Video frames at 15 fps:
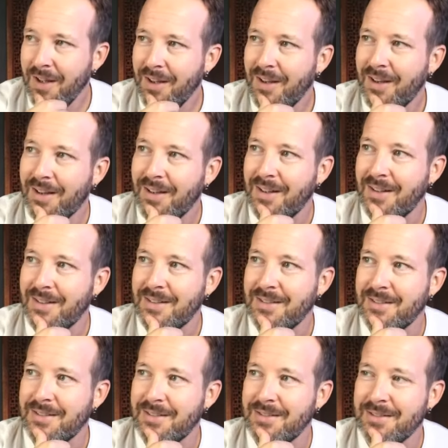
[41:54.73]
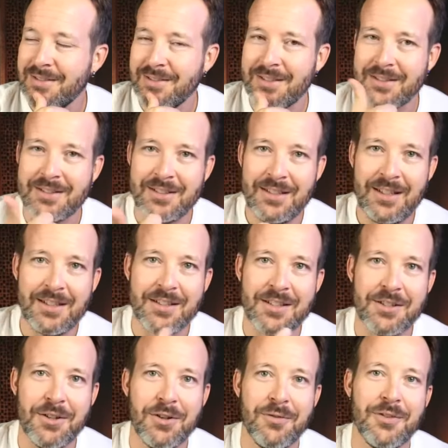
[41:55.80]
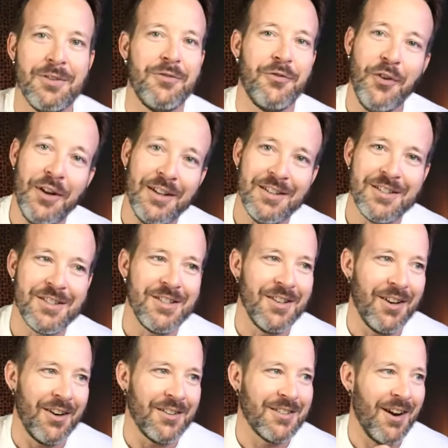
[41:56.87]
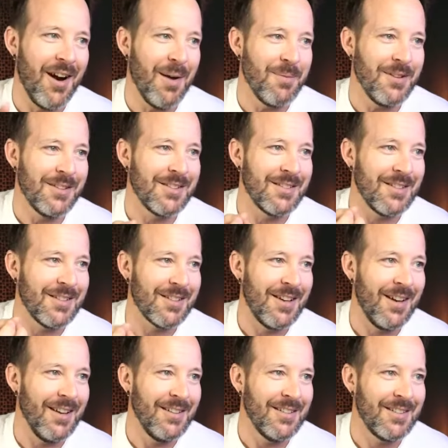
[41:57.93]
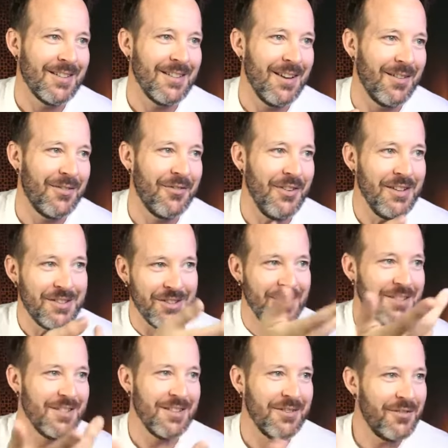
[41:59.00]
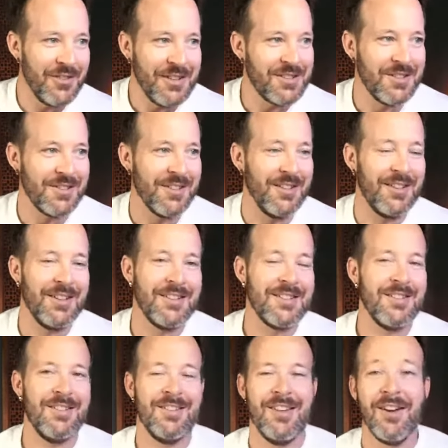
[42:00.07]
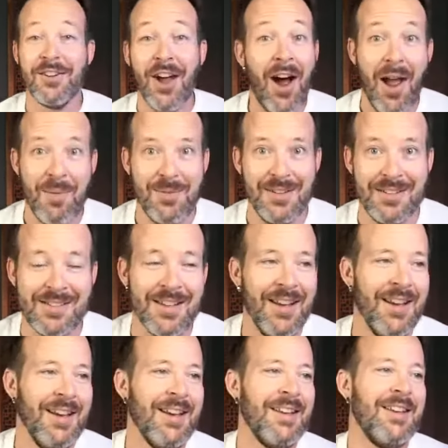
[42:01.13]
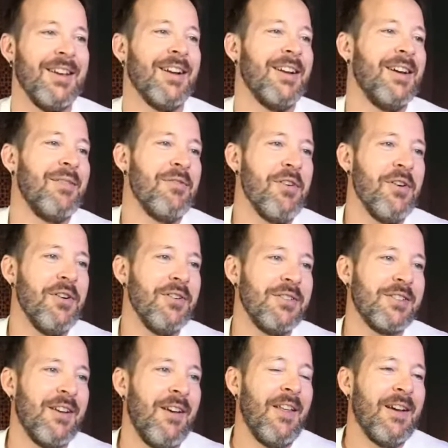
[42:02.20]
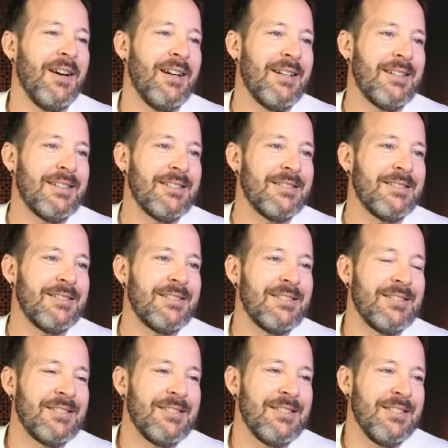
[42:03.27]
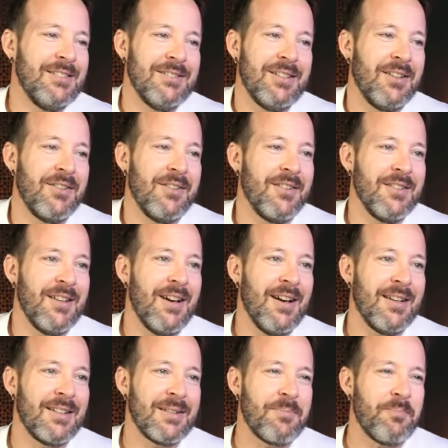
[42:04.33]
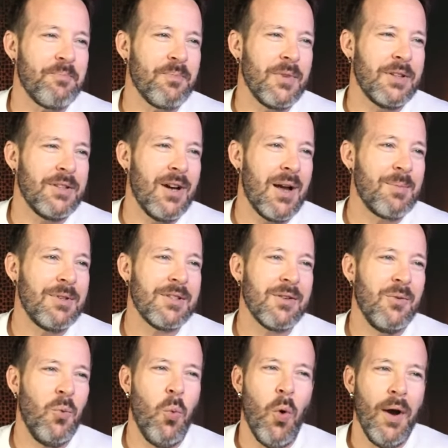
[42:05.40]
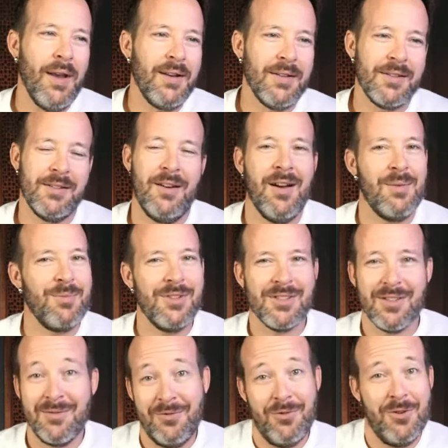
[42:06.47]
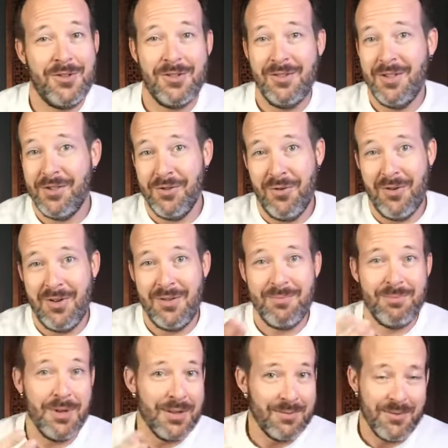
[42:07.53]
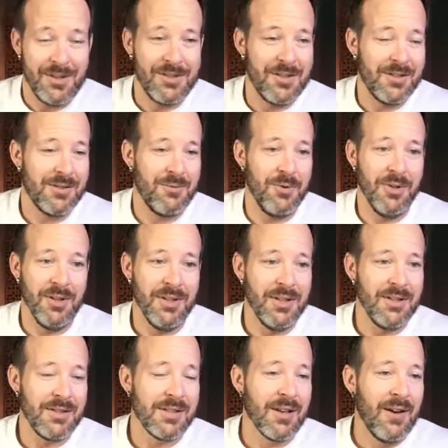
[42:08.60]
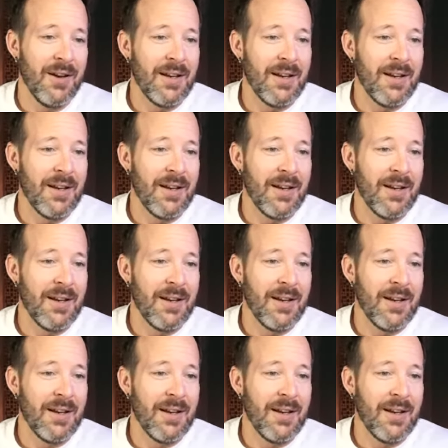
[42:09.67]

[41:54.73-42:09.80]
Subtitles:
A sink, a stove, and a fridge are timeless designs, are features. They're features in a kitchen. They're timeless. You got to have those. You know, other than that, timeless. White is timeless, unfortunately. Sorry, but it just really is.